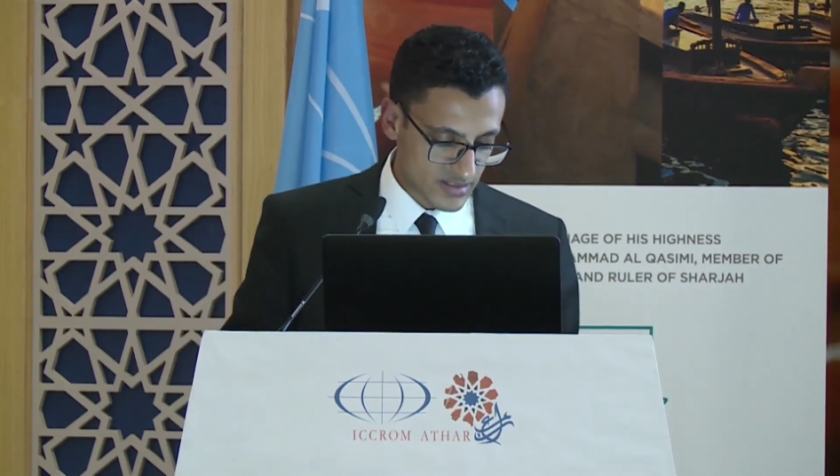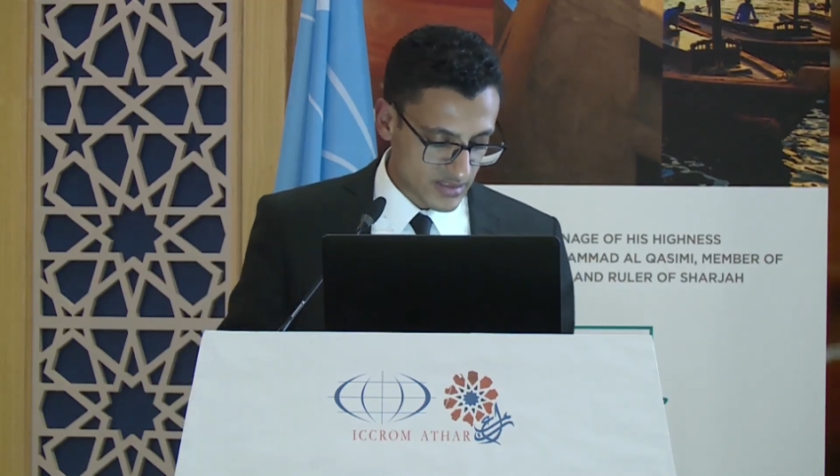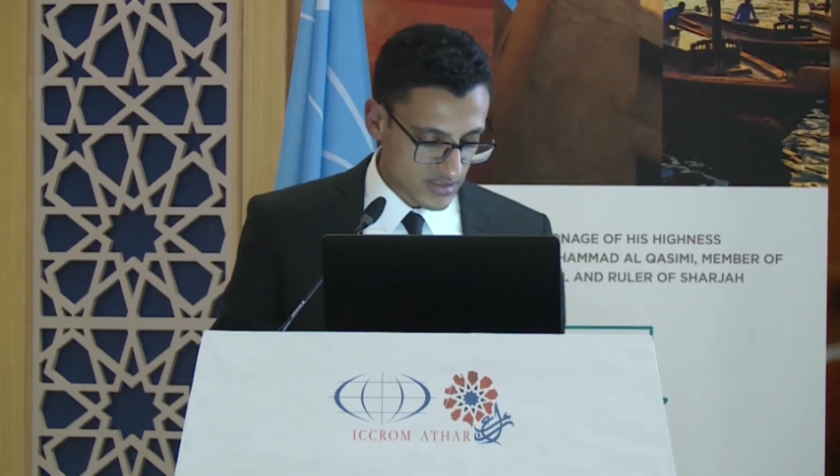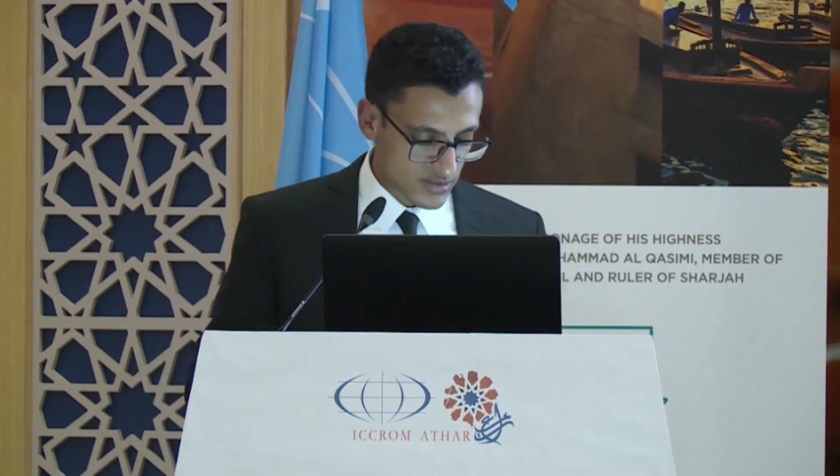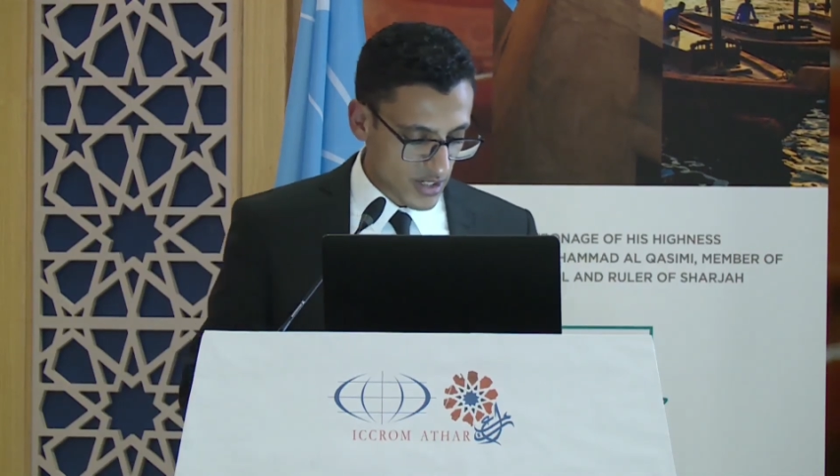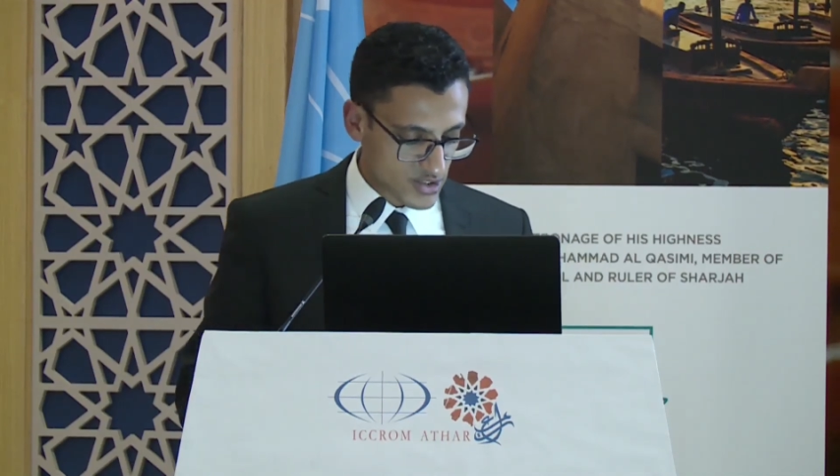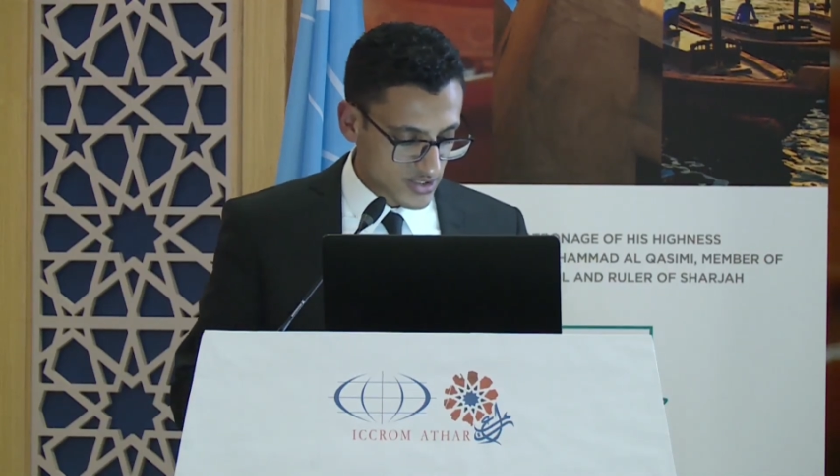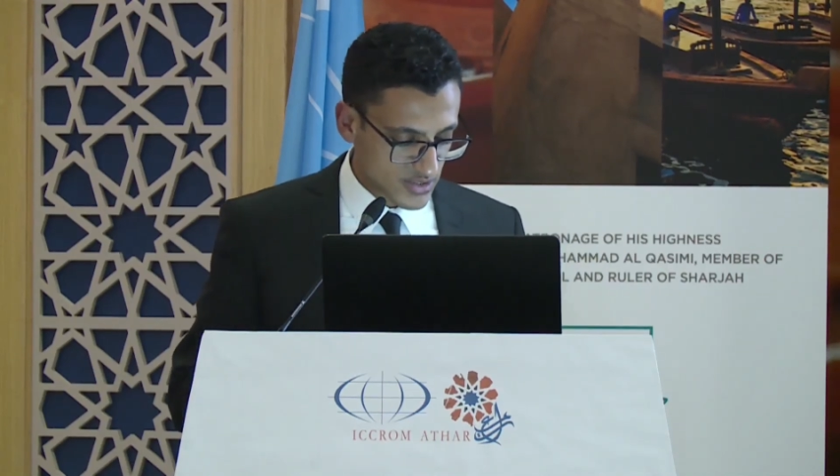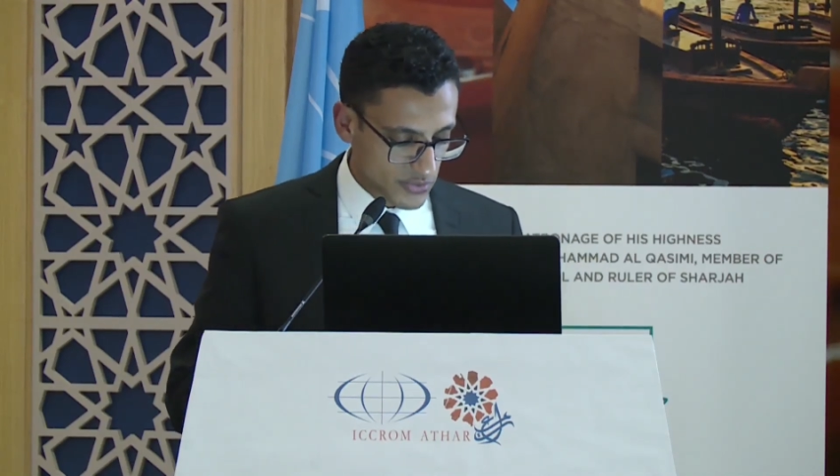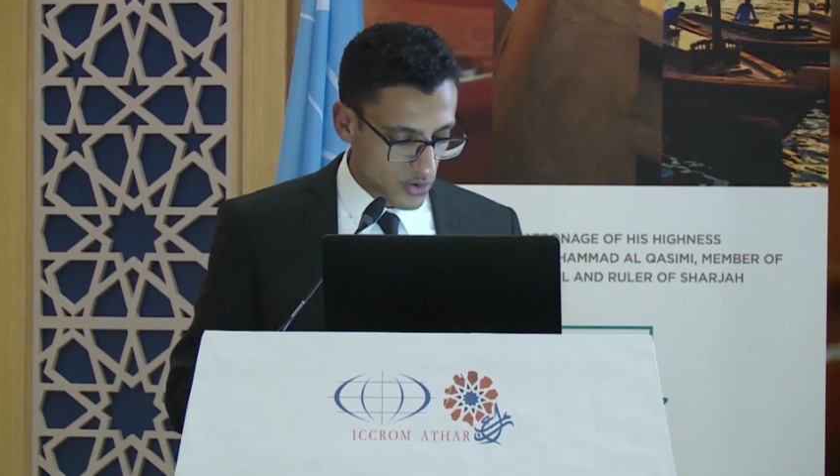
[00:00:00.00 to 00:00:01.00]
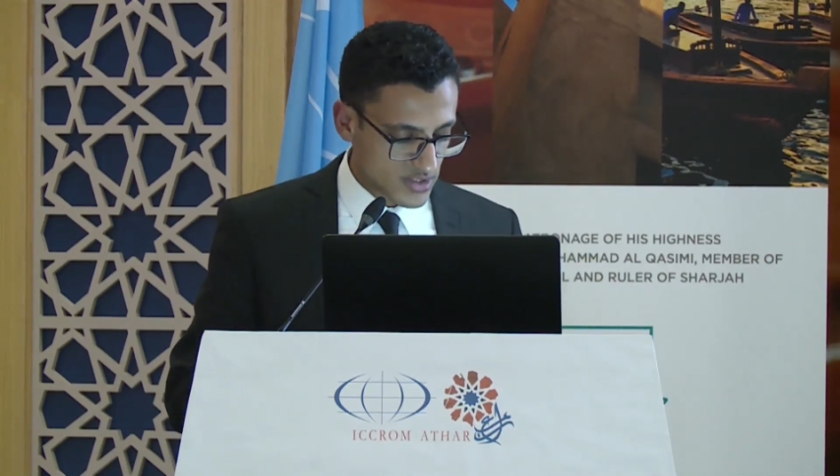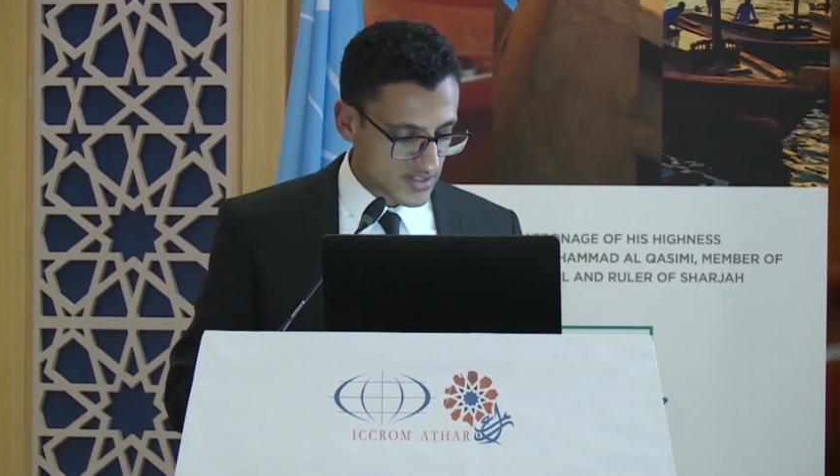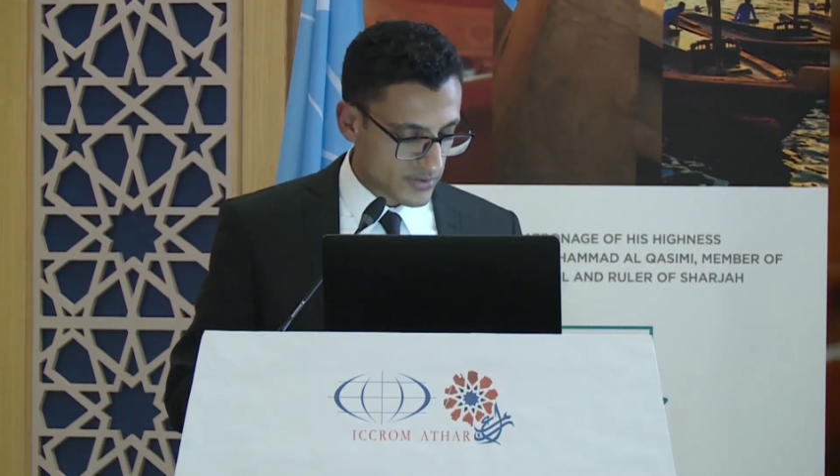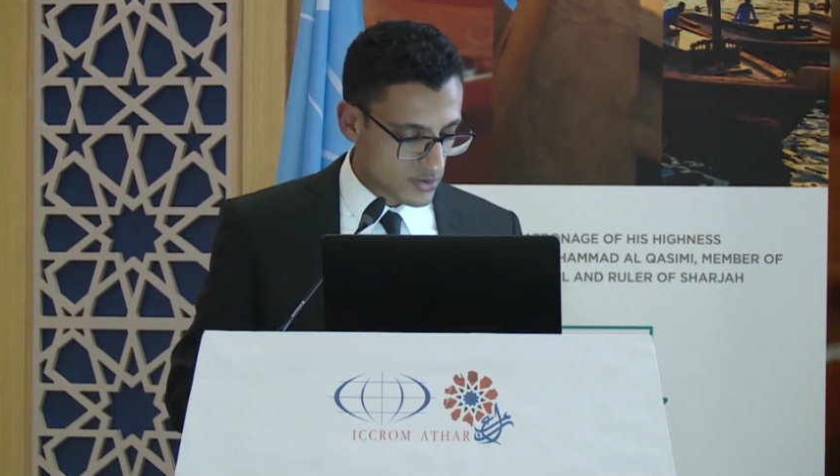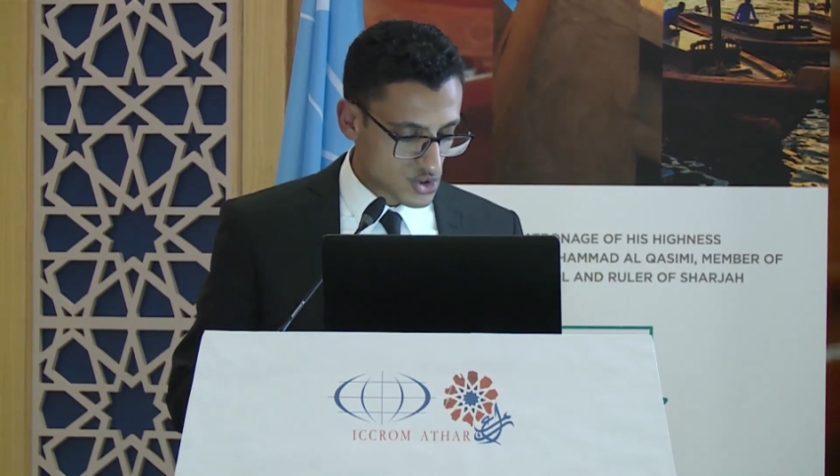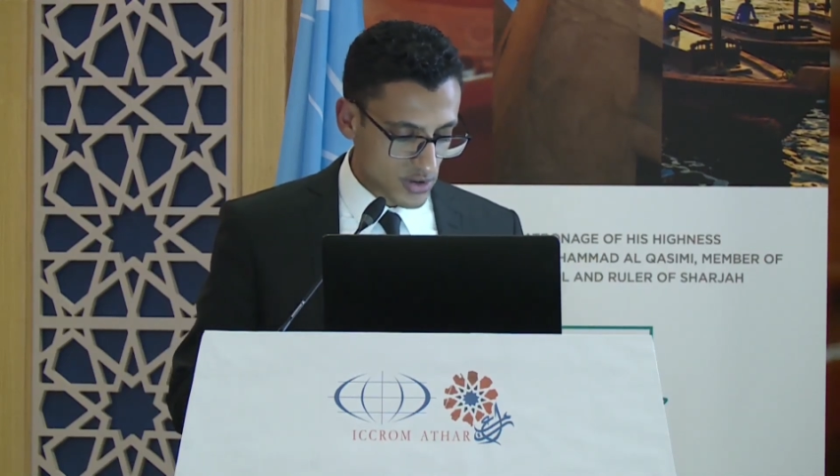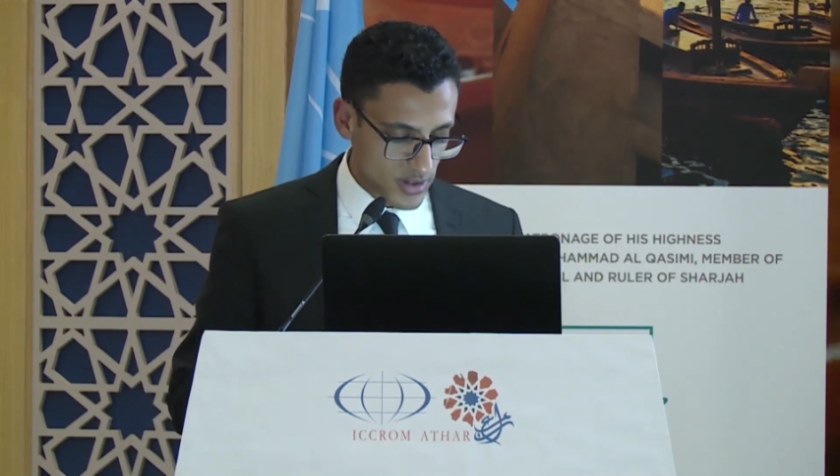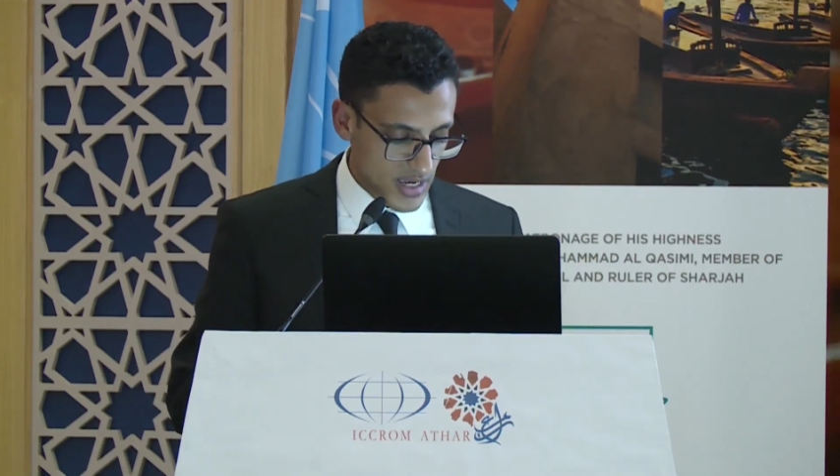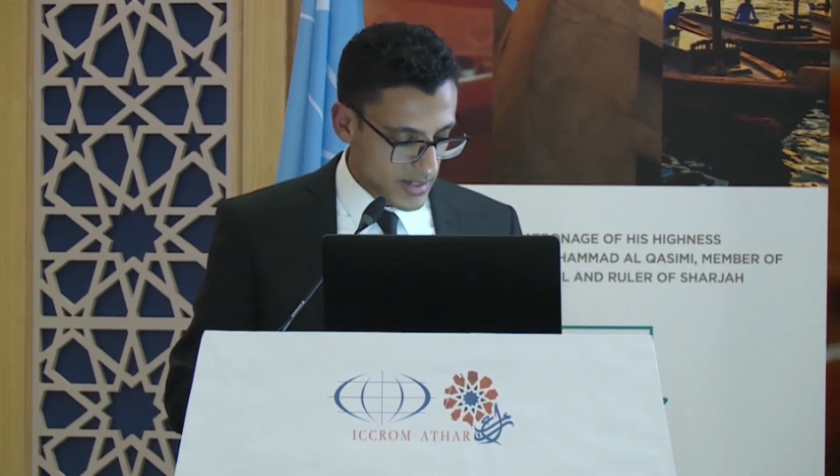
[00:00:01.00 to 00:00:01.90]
strategies for the future